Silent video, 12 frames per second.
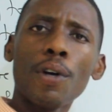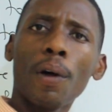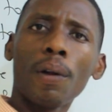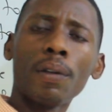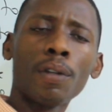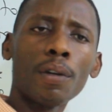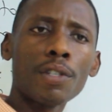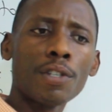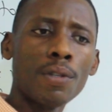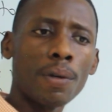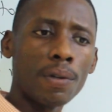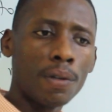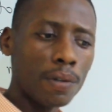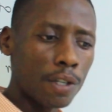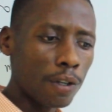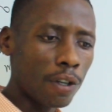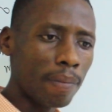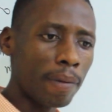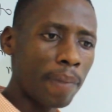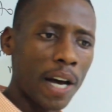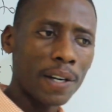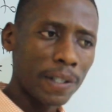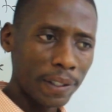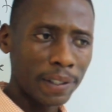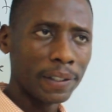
know my buddy?